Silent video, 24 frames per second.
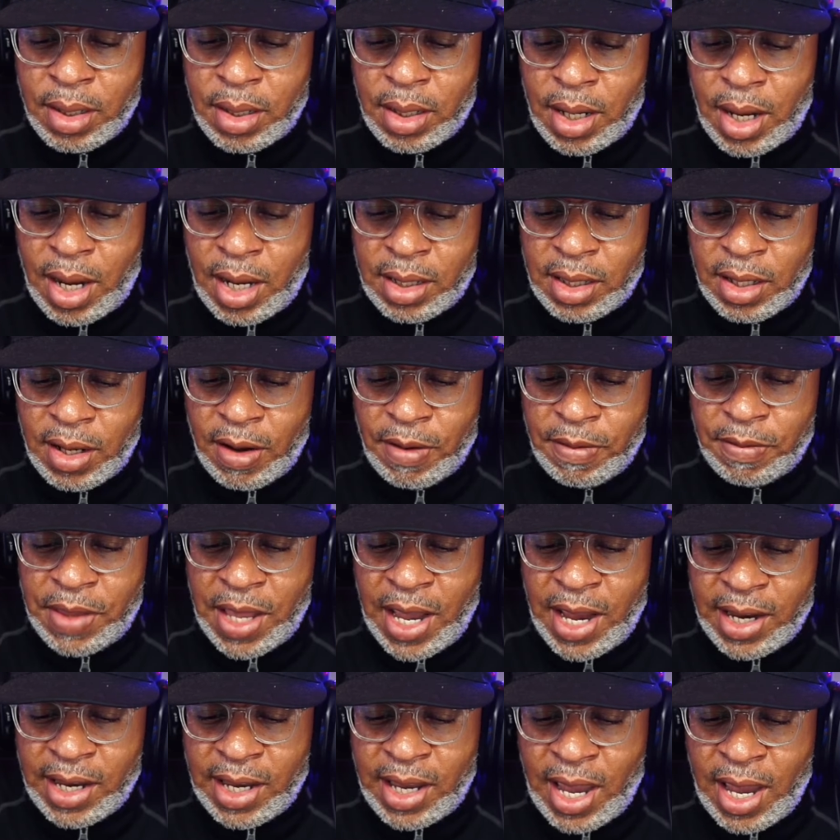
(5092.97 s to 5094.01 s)
I love
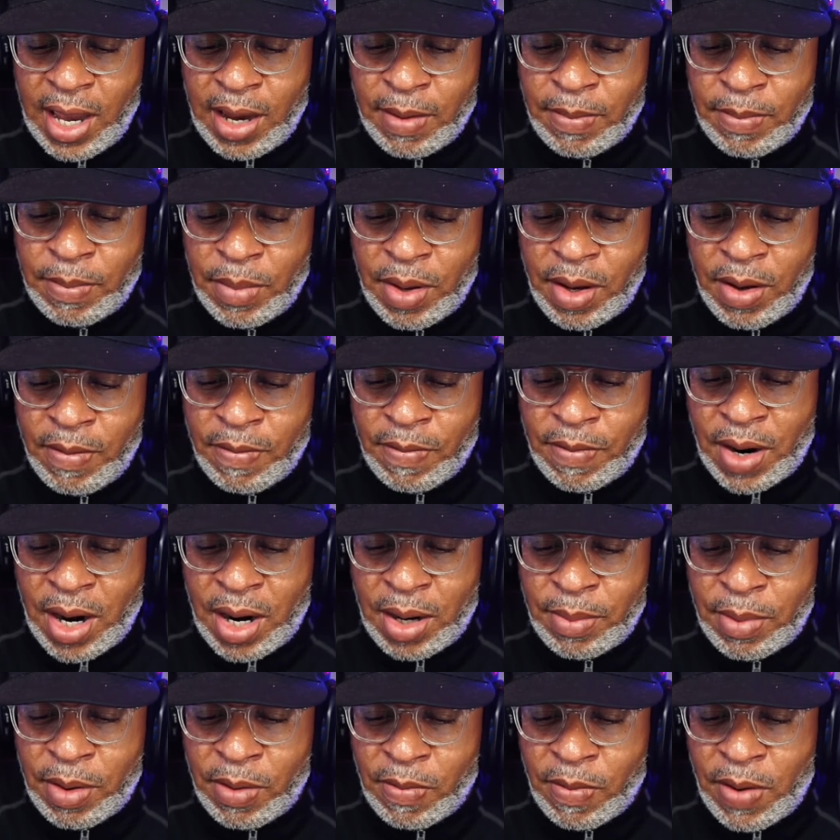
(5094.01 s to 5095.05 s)
that game
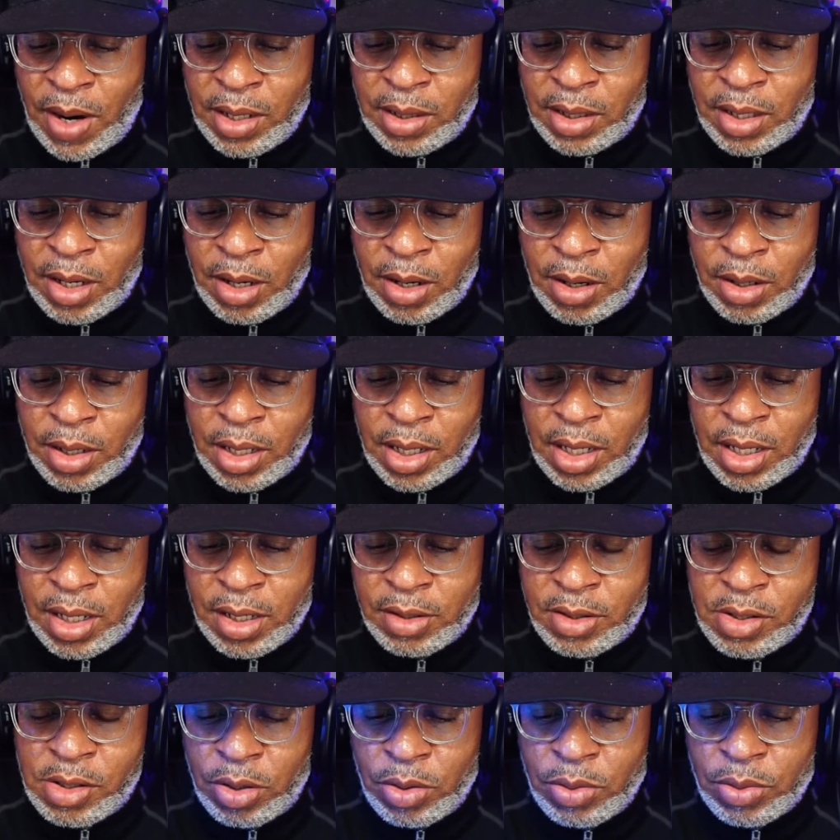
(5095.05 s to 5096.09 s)
environment right there
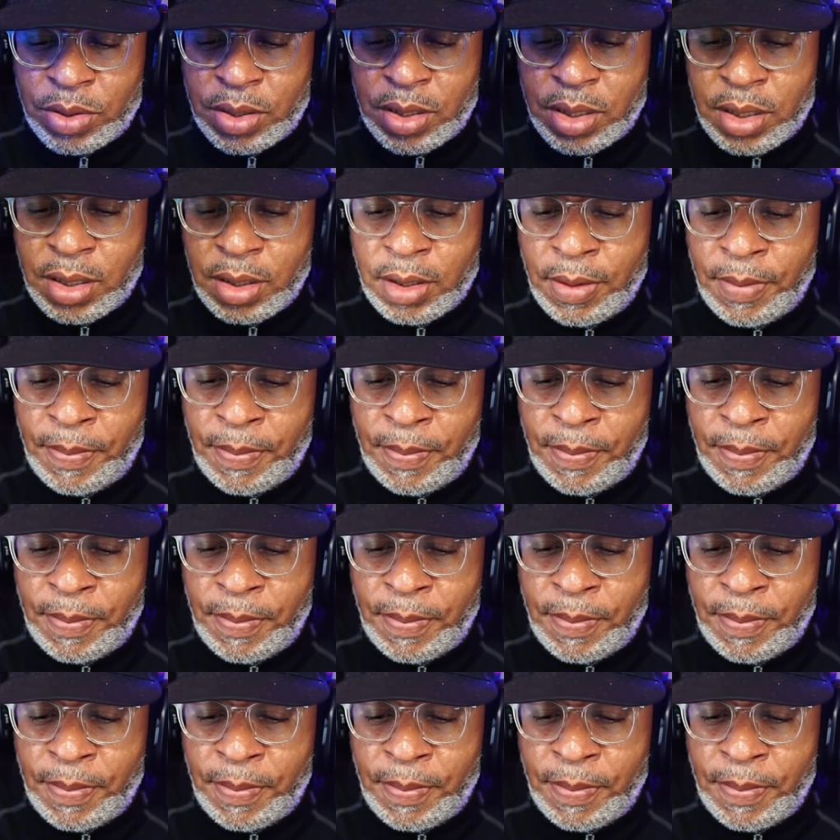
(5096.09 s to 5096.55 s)
against Houston.